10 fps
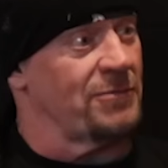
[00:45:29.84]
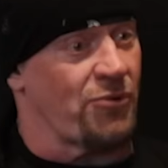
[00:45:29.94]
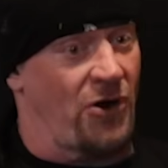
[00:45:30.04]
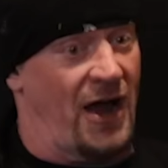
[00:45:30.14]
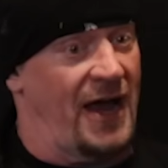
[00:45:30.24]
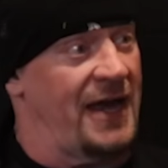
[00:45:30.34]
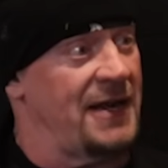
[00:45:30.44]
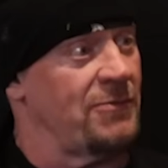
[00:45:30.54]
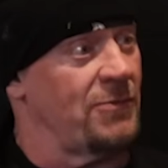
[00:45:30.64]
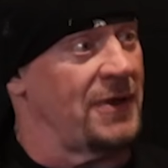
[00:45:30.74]
pride
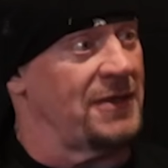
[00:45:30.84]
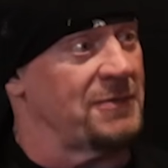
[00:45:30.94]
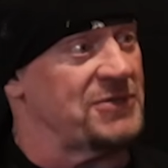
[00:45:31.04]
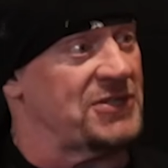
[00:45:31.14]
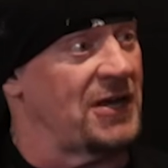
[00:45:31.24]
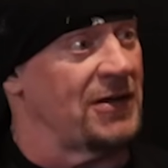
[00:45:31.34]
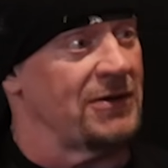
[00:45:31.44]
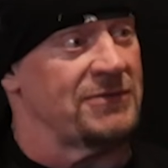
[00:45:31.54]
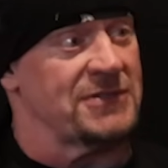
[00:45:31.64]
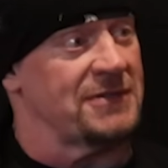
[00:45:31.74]
in, in
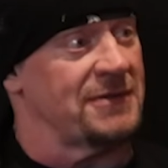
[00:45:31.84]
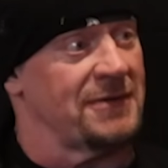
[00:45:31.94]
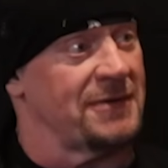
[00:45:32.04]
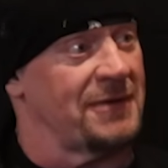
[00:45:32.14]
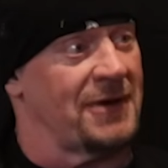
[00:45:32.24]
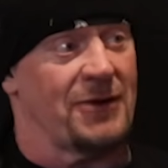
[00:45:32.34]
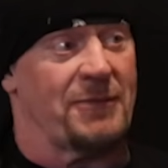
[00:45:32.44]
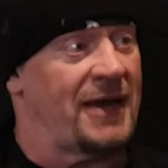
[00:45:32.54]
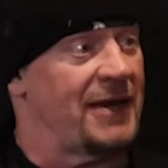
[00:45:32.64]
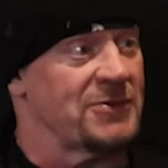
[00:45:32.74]
themselves. And, oh,
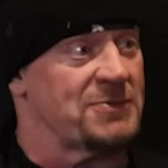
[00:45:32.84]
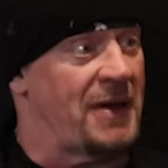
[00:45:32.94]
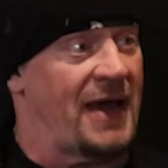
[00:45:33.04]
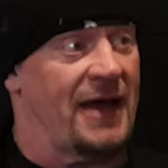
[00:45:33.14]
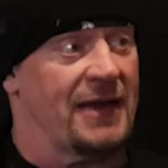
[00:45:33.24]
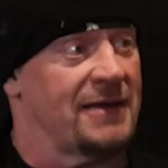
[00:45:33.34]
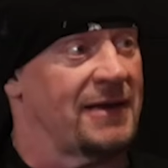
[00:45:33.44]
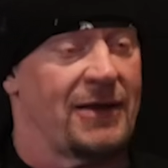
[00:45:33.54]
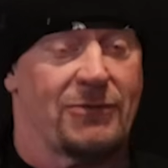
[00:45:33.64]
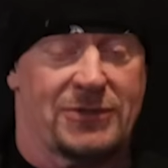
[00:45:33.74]
man, it was bad.
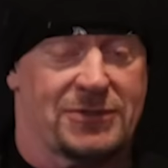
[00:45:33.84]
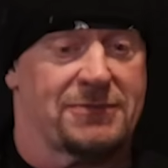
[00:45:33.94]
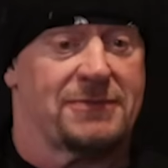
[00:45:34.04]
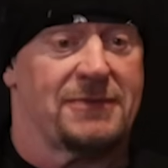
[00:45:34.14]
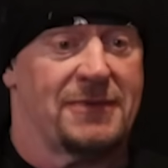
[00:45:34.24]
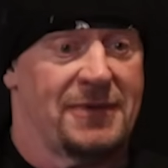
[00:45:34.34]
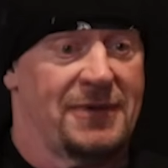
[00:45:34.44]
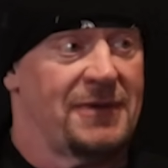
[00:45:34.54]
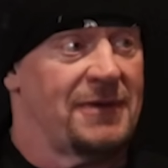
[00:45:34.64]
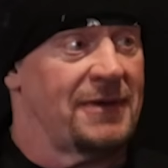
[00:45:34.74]
It was,
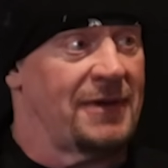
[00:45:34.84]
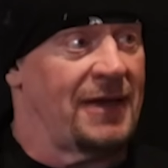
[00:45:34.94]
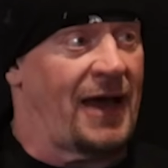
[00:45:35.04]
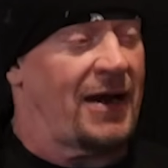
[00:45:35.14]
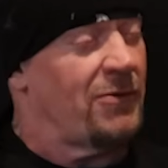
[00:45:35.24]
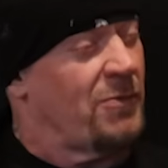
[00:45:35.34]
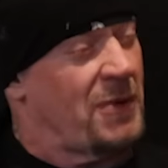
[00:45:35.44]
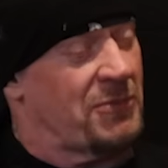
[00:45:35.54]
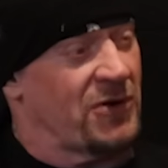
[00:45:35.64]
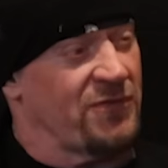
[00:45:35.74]
I don't
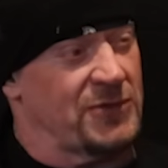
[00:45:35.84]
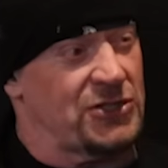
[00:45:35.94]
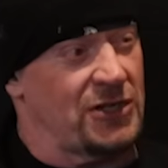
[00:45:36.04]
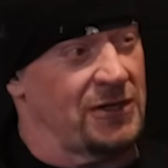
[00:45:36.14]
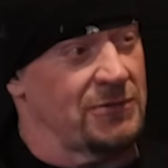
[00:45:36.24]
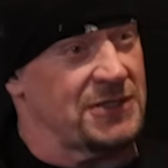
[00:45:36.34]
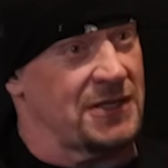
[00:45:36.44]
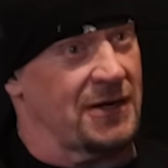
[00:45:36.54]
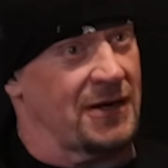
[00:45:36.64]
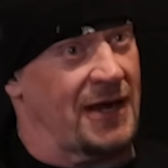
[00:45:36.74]
remember if Michelle was there or